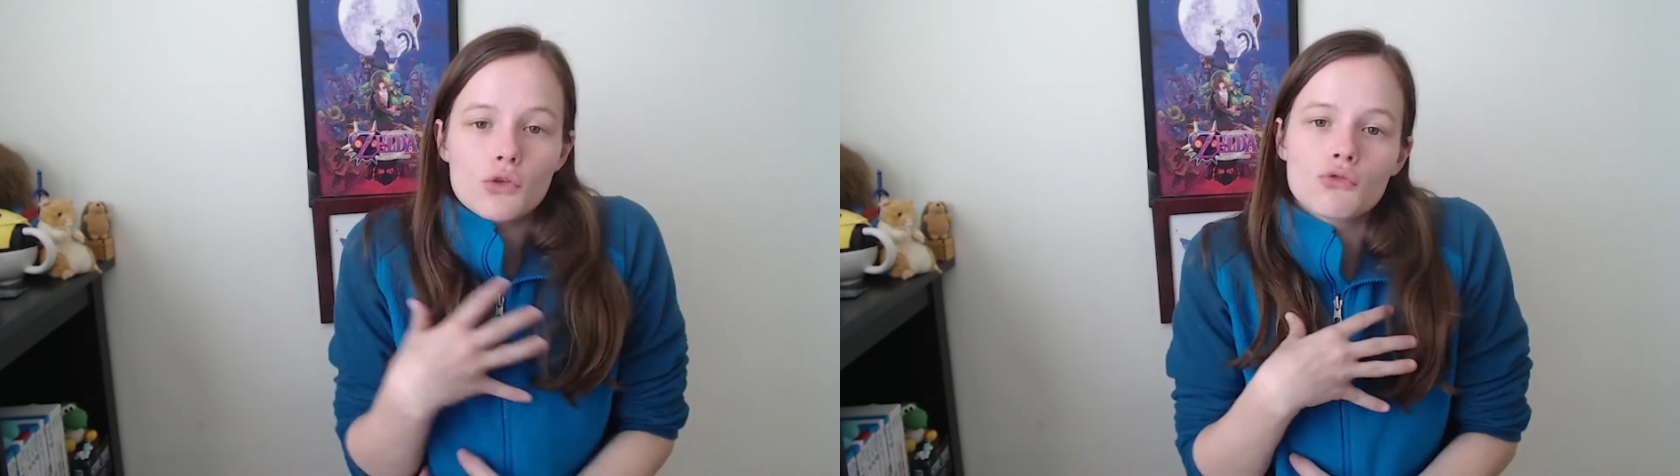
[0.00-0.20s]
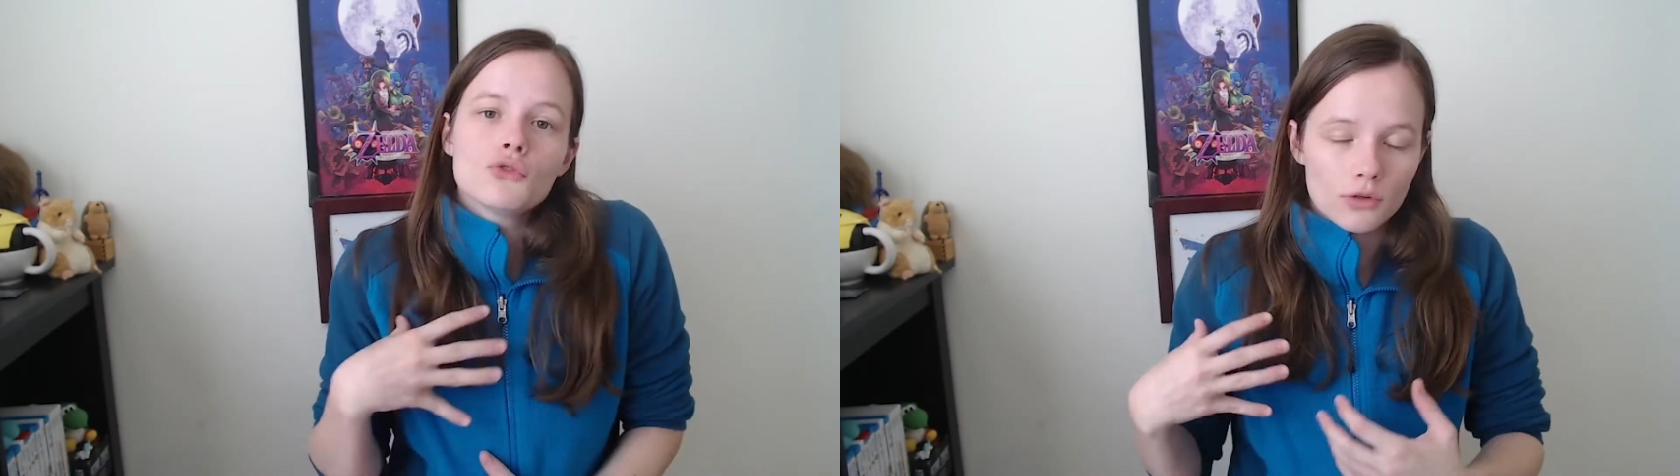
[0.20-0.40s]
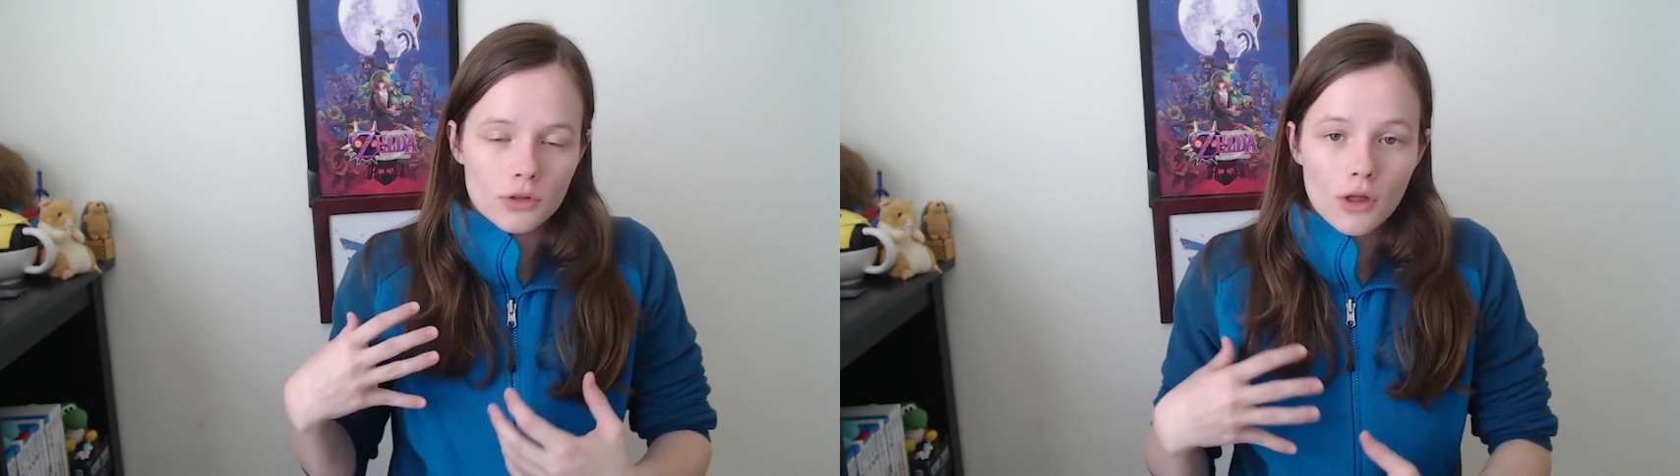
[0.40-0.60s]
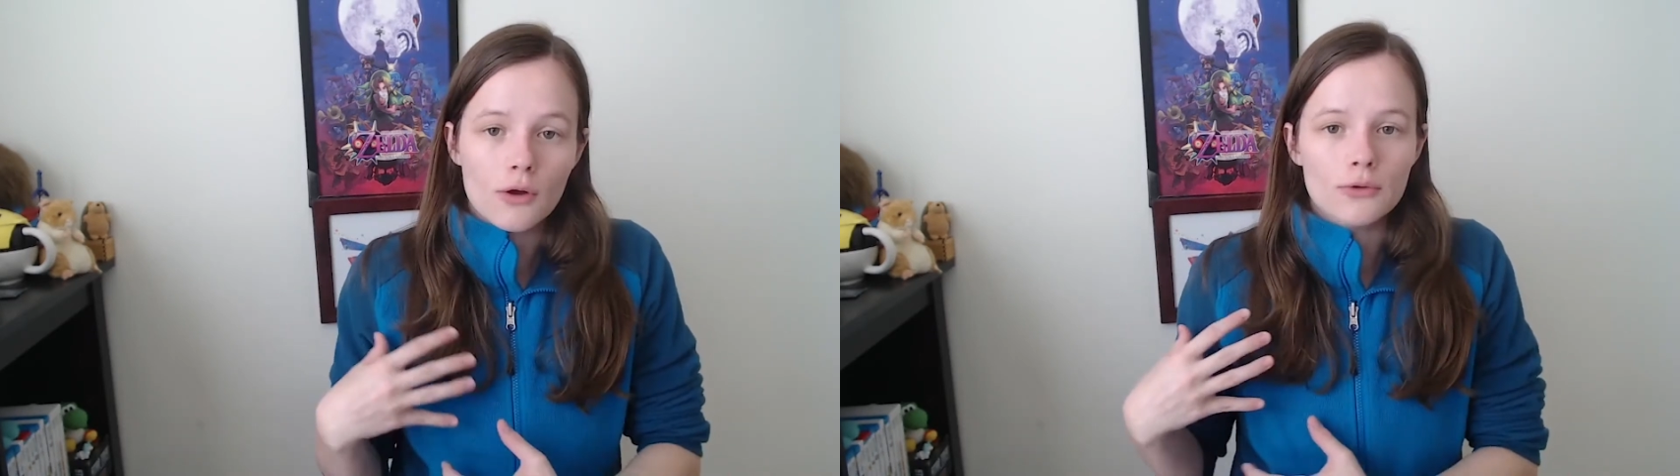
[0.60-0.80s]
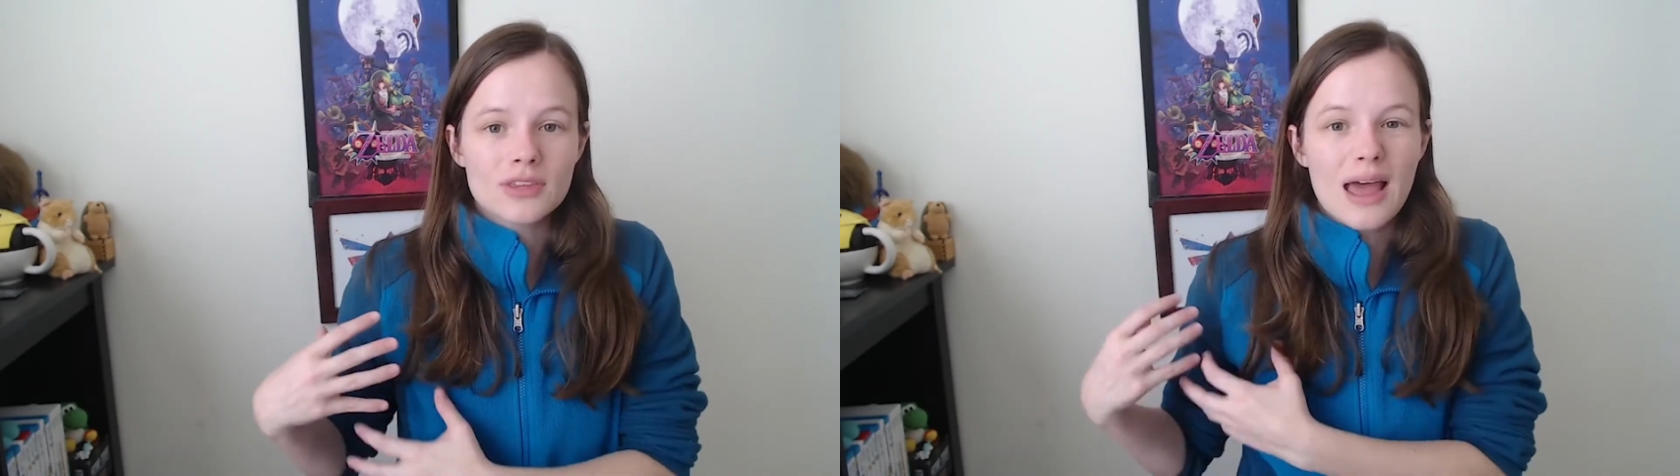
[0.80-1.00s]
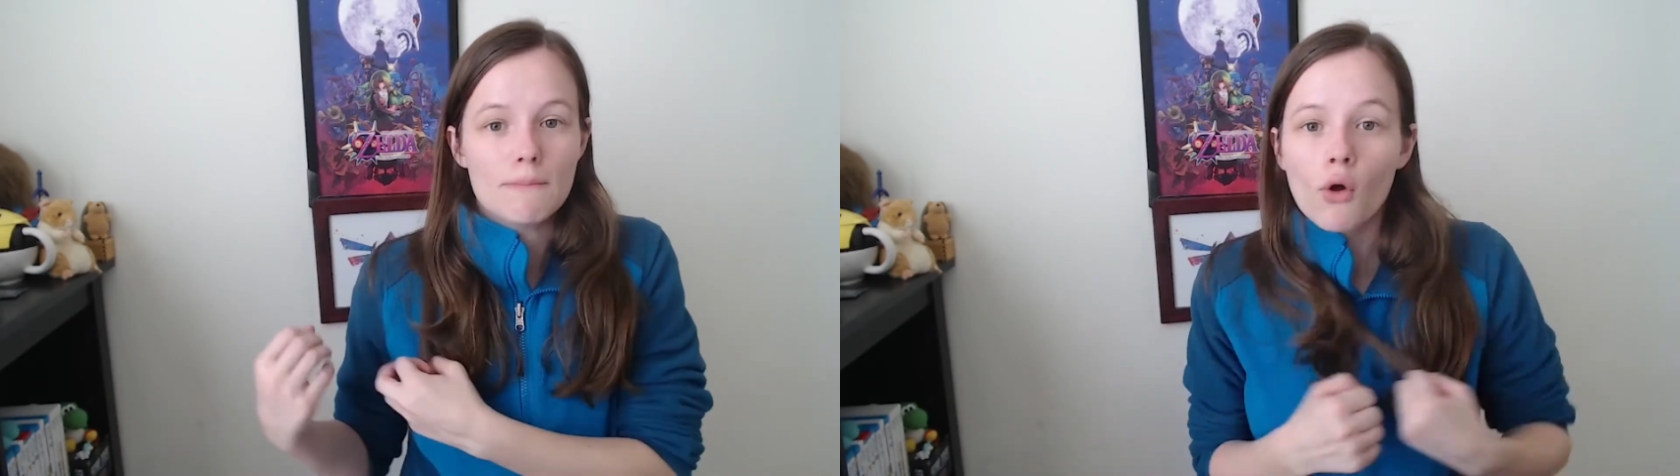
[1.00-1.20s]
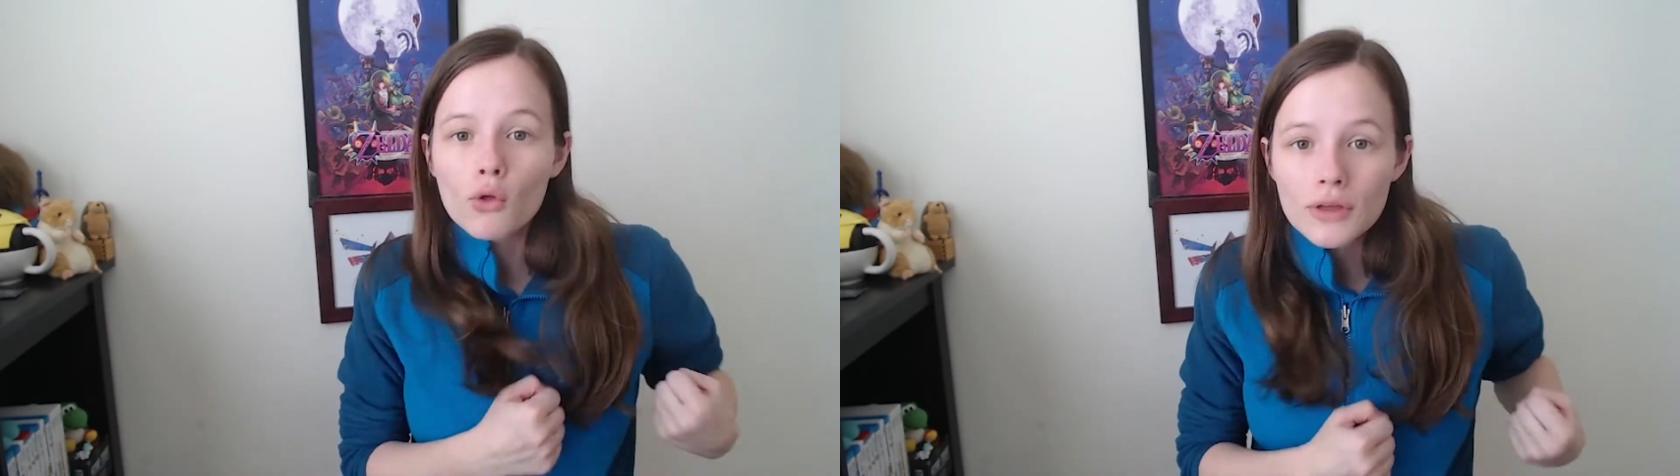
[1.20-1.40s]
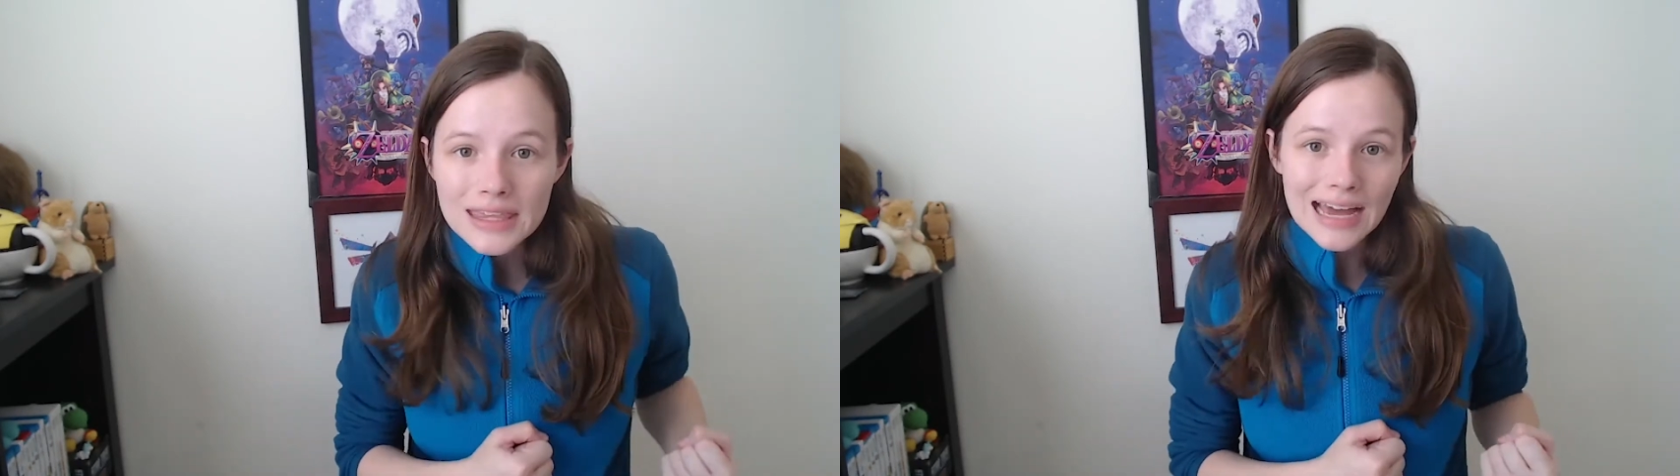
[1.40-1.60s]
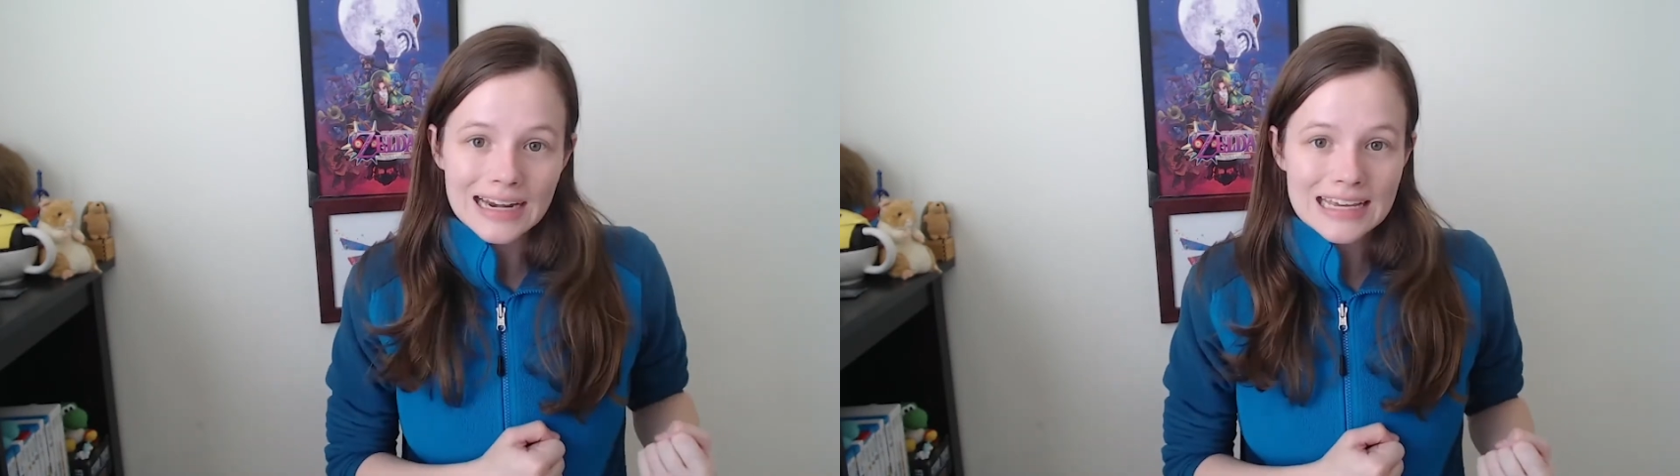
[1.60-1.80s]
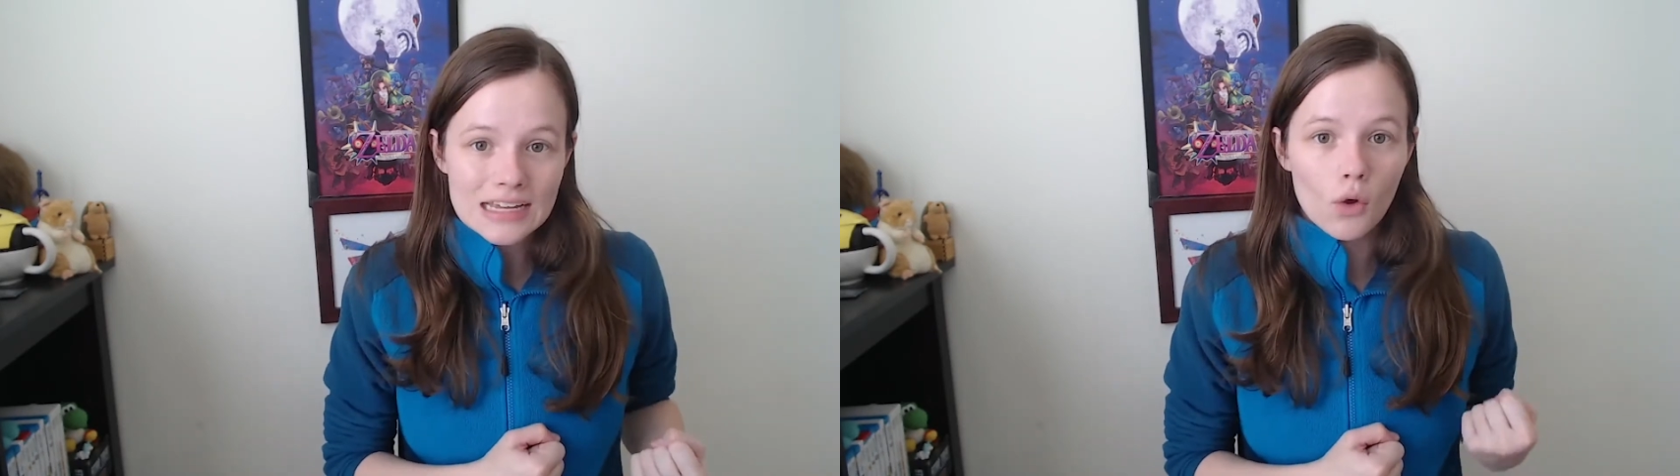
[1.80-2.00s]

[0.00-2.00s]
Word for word: through your clothes and pulling that heat